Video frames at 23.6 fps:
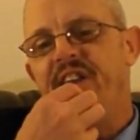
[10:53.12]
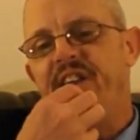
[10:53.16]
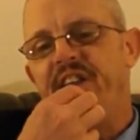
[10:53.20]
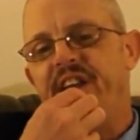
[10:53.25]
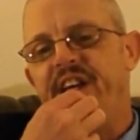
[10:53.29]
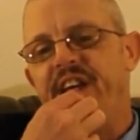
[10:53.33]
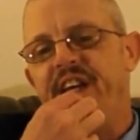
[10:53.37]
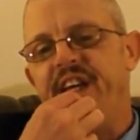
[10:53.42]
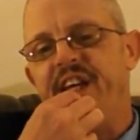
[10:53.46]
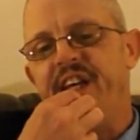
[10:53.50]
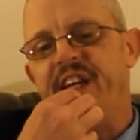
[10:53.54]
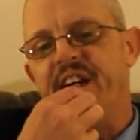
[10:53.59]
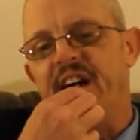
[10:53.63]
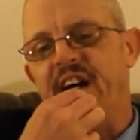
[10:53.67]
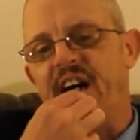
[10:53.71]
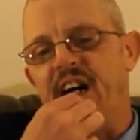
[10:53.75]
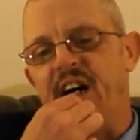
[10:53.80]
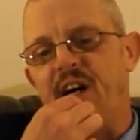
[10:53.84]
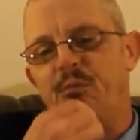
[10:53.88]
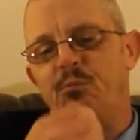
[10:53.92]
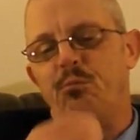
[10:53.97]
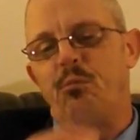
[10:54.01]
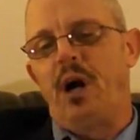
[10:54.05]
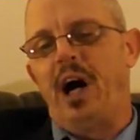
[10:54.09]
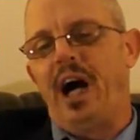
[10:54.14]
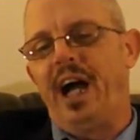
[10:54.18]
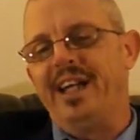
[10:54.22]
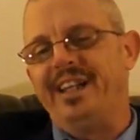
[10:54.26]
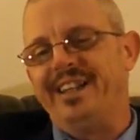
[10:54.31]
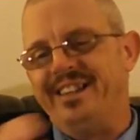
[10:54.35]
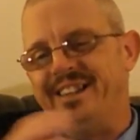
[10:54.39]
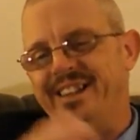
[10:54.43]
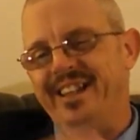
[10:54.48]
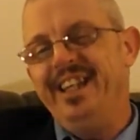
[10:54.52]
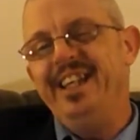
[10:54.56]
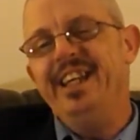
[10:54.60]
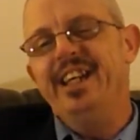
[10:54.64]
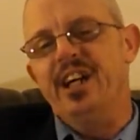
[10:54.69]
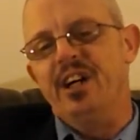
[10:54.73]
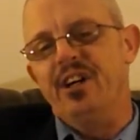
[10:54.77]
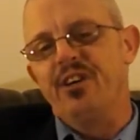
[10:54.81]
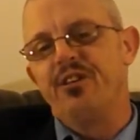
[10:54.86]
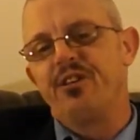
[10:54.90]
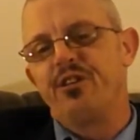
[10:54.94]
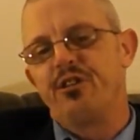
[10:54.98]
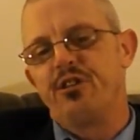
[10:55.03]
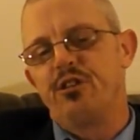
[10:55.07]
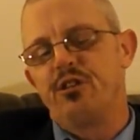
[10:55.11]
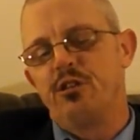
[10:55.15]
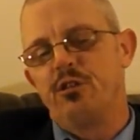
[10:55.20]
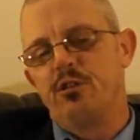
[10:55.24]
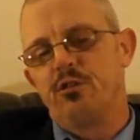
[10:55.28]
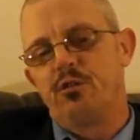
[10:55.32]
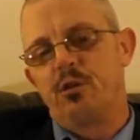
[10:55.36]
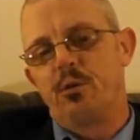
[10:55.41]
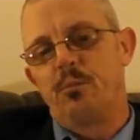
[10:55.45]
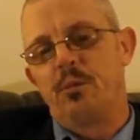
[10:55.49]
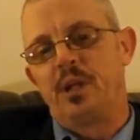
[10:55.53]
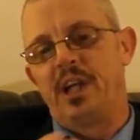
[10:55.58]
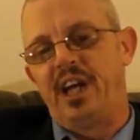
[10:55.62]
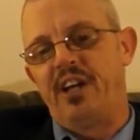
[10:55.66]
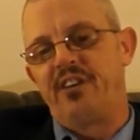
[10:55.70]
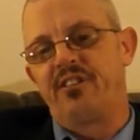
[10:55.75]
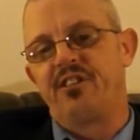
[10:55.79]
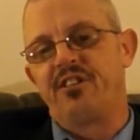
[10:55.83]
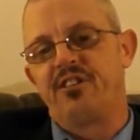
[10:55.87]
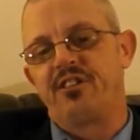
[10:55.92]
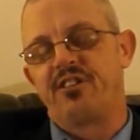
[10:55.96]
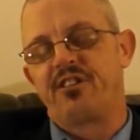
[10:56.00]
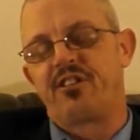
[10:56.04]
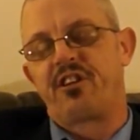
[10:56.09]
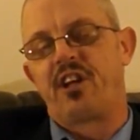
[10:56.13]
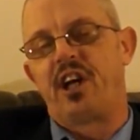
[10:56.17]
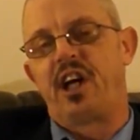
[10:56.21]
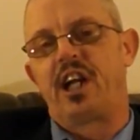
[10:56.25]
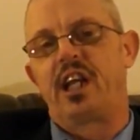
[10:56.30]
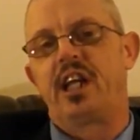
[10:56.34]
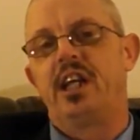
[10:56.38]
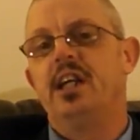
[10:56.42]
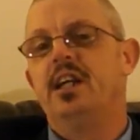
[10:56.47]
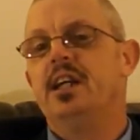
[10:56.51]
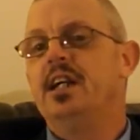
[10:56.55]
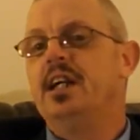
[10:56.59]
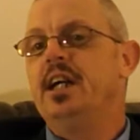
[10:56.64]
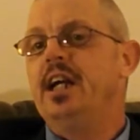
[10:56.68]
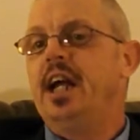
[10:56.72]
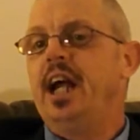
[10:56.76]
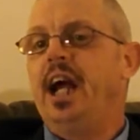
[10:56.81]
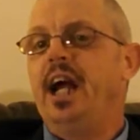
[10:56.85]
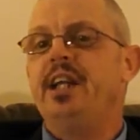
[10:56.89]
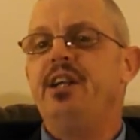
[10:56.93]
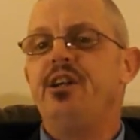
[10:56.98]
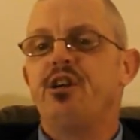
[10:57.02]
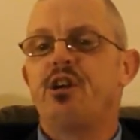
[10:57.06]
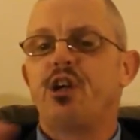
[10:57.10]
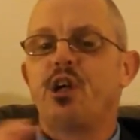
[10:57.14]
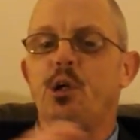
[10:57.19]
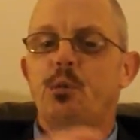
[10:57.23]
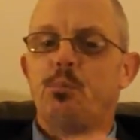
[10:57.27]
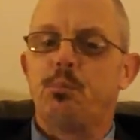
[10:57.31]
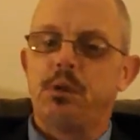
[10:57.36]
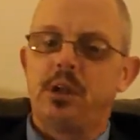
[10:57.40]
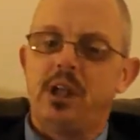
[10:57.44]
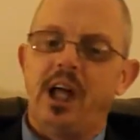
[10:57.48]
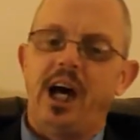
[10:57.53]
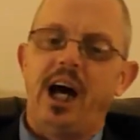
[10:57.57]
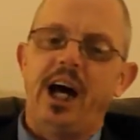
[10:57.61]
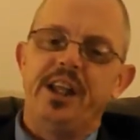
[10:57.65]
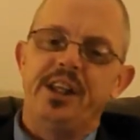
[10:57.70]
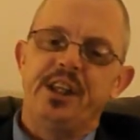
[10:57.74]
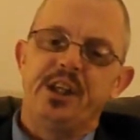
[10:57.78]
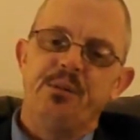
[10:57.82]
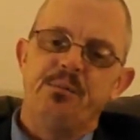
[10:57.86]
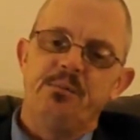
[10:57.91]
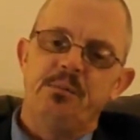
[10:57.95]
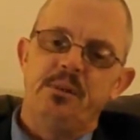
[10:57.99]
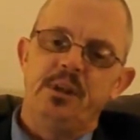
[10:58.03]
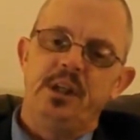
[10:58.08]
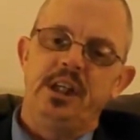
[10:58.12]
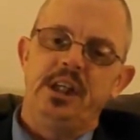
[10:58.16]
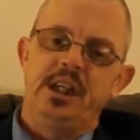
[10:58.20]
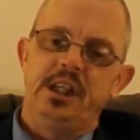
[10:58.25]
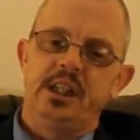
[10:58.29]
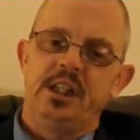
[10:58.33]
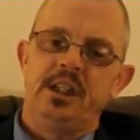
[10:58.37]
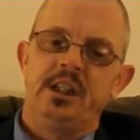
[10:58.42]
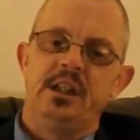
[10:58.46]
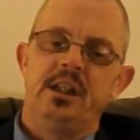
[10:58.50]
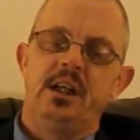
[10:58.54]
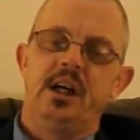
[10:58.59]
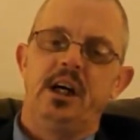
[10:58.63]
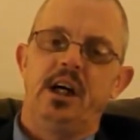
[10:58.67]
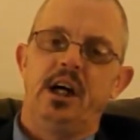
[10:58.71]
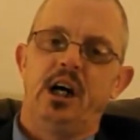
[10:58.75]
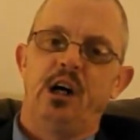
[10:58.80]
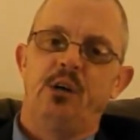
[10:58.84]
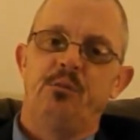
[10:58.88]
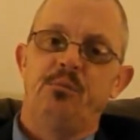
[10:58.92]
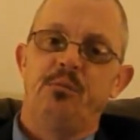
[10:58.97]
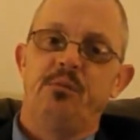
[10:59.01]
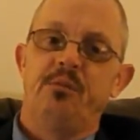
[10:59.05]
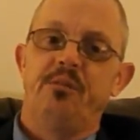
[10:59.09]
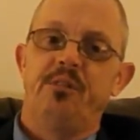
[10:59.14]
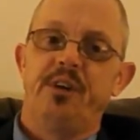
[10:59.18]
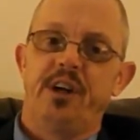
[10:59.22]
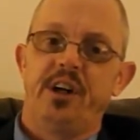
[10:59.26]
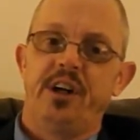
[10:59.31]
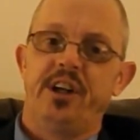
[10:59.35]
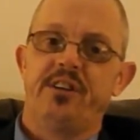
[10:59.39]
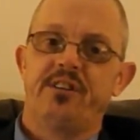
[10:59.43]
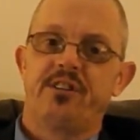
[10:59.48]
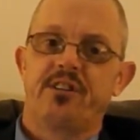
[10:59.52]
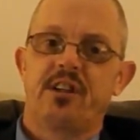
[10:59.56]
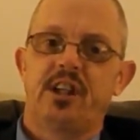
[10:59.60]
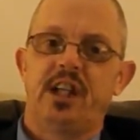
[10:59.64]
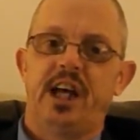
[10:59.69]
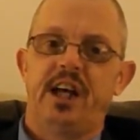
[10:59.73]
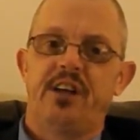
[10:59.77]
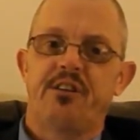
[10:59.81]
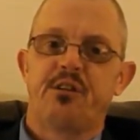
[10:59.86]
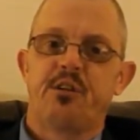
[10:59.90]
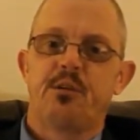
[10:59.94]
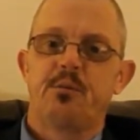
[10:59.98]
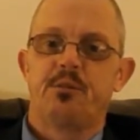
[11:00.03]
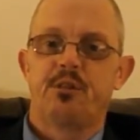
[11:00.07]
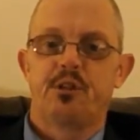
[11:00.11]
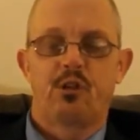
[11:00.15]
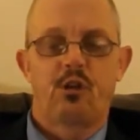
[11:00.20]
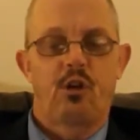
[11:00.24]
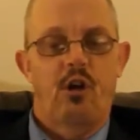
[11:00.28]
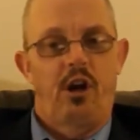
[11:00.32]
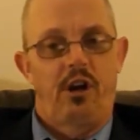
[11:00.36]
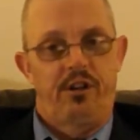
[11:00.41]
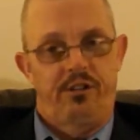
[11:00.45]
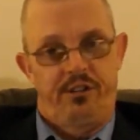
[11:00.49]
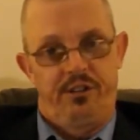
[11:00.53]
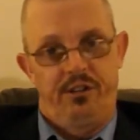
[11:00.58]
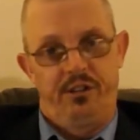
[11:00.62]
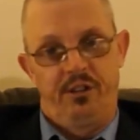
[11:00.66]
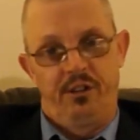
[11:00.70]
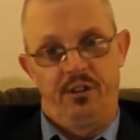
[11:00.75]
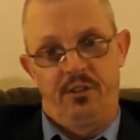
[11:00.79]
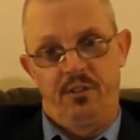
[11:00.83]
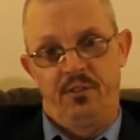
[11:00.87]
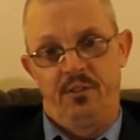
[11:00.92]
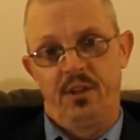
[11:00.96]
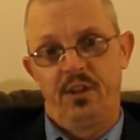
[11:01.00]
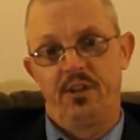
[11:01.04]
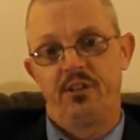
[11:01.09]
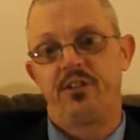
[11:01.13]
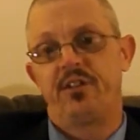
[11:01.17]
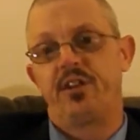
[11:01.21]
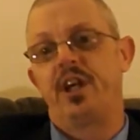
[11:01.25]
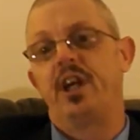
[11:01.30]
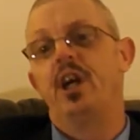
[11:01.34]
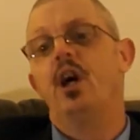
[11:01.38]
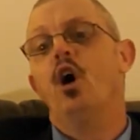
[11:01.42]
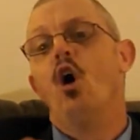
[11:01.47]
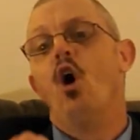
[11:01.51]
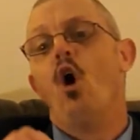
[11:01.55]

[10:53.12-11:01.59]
the ideas from lesson study and you can apply them in various classrooms across your university.